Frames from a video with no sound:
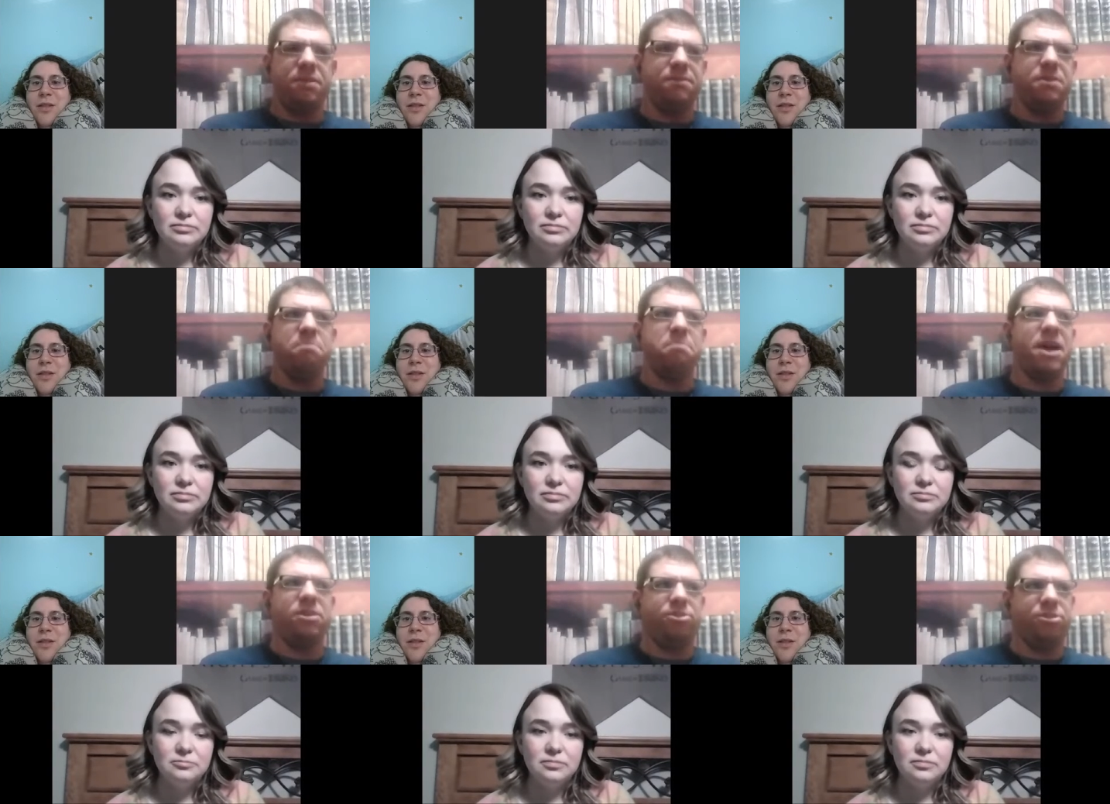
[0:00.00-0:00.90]
Speaker 1: even if he
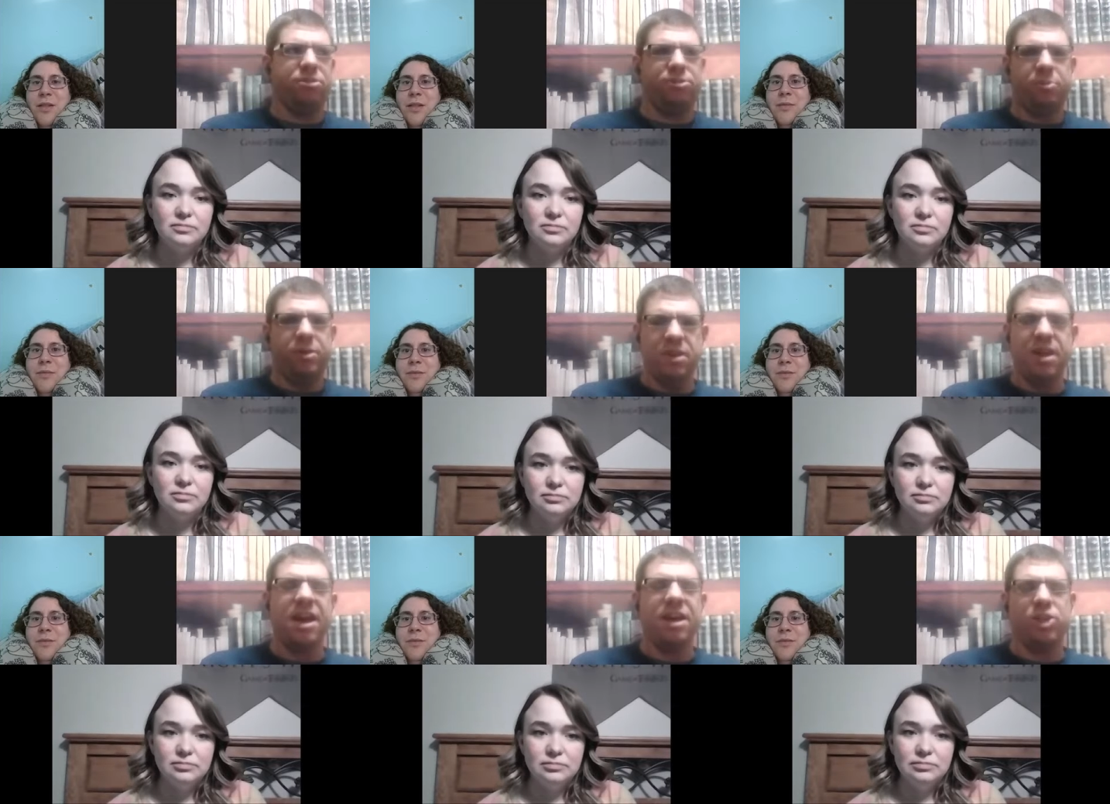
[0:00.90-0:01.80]
banters with
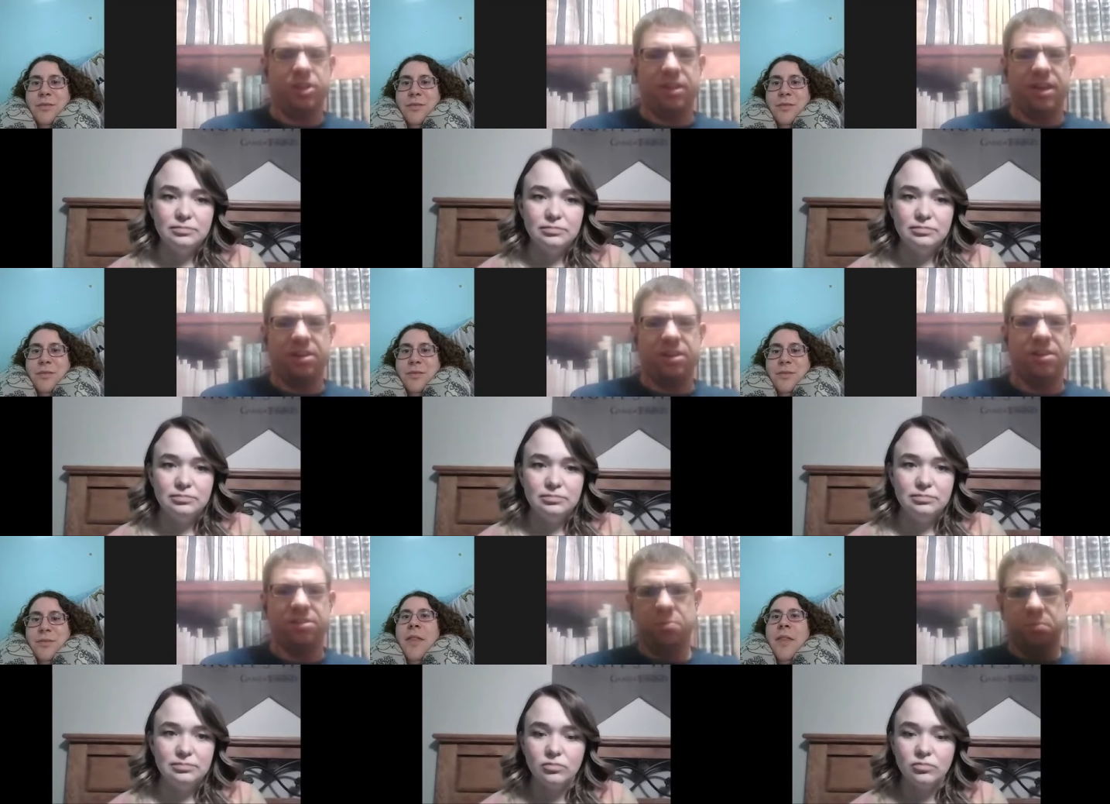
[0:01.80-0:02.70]
the agent that
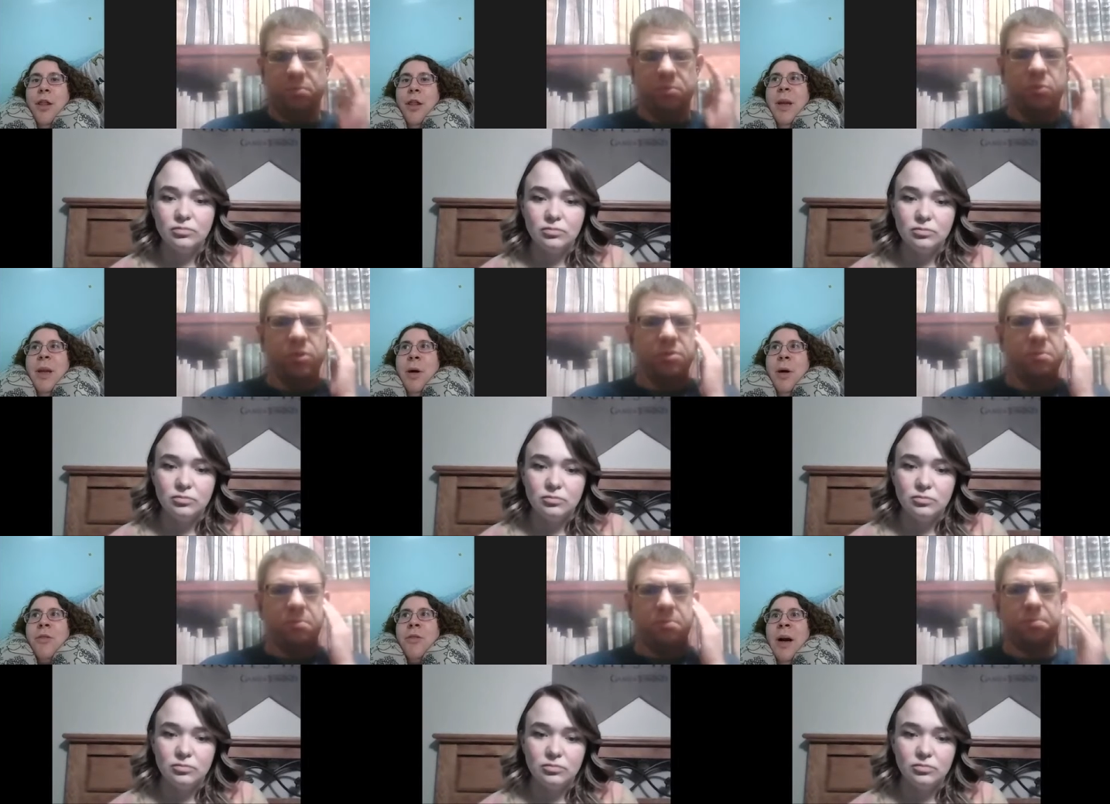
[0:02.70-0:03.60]
Speaker 2: he that's a big
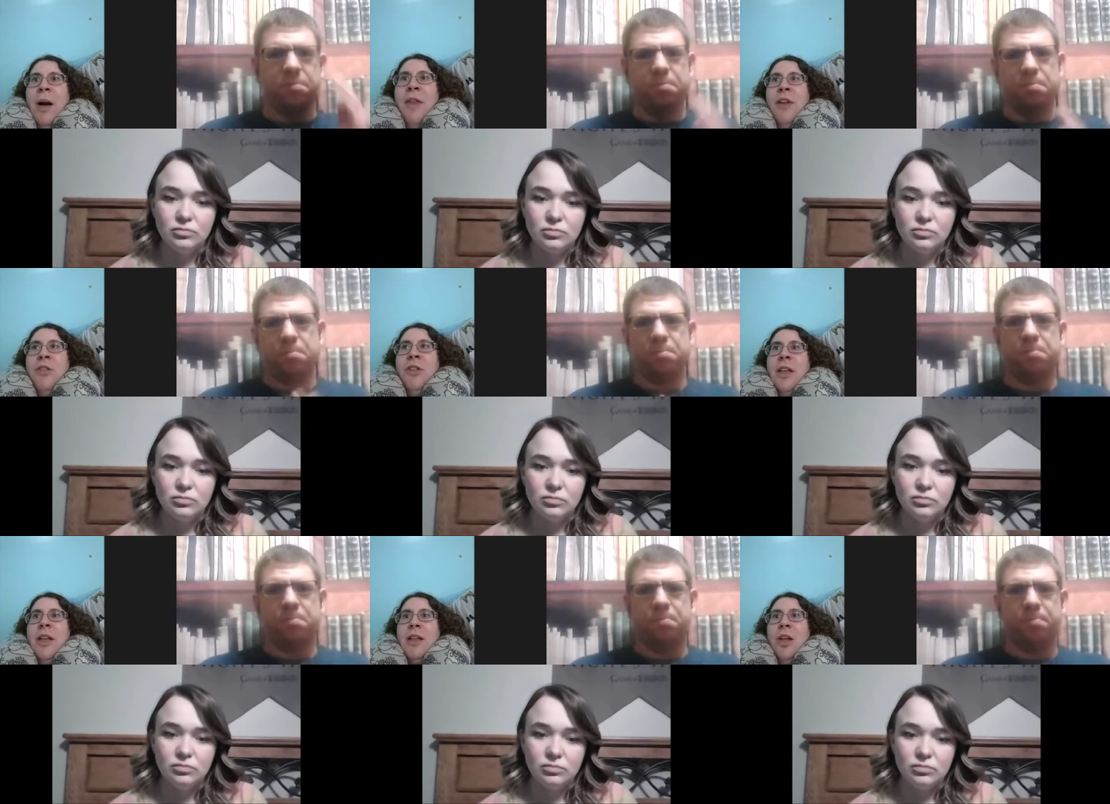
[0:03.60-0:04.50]
part of why they
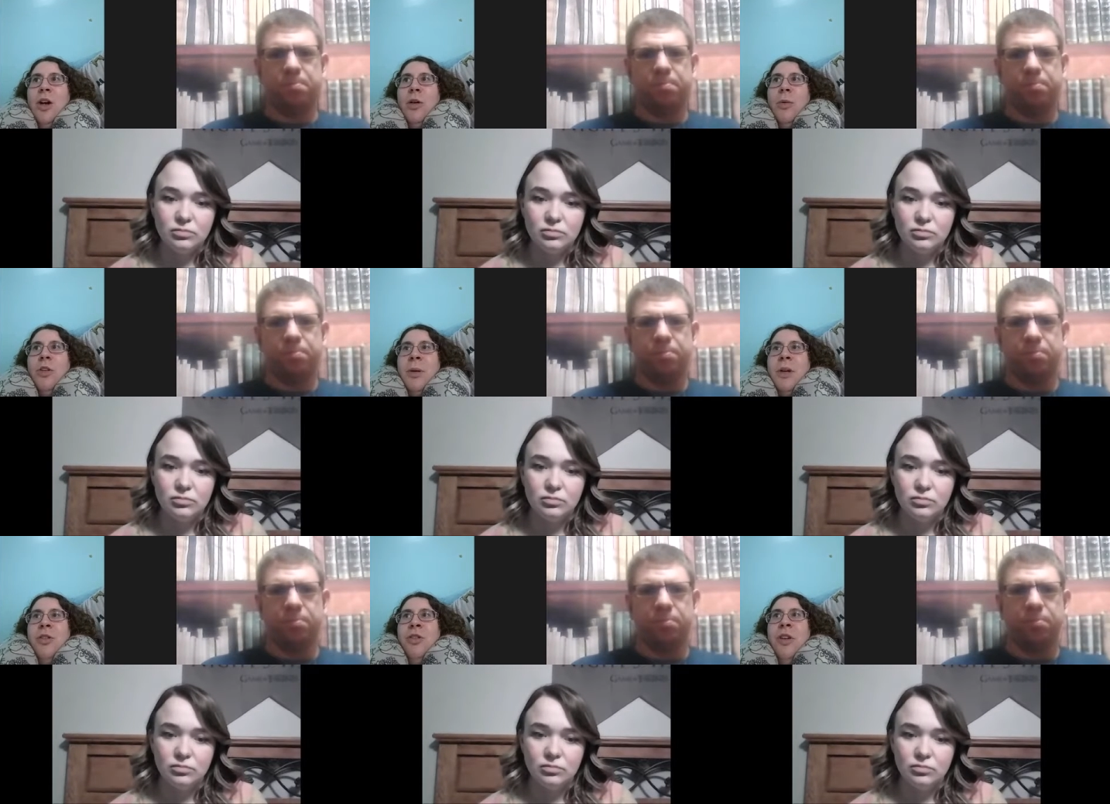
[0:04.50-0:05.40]
didn't get along was
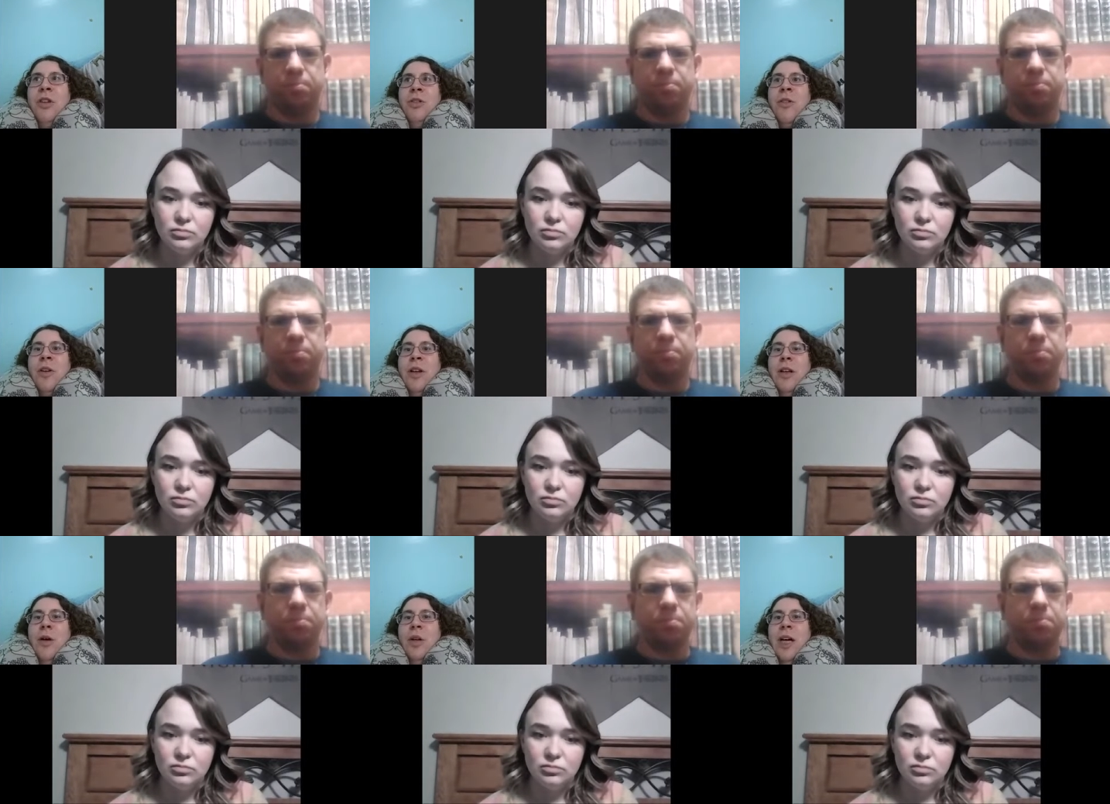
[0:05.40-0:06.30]
because she's a very
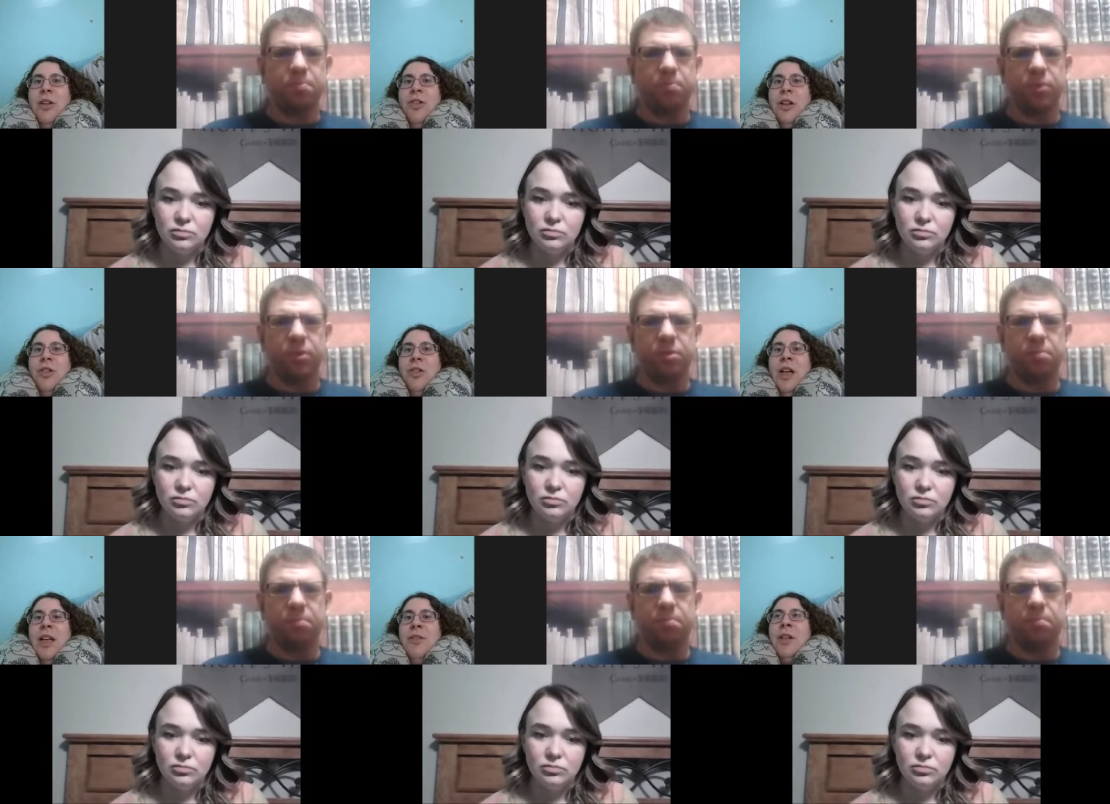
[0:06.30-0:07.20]
no nonsense
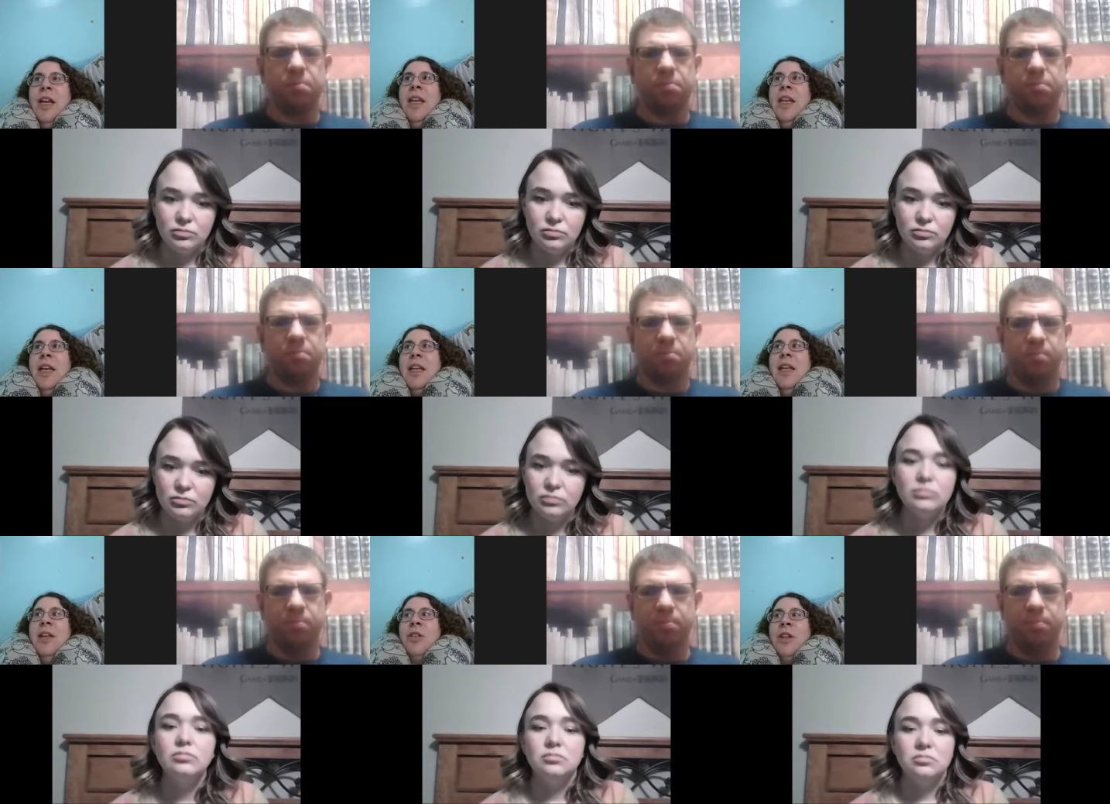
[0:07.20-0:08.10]
kind of lady and he's a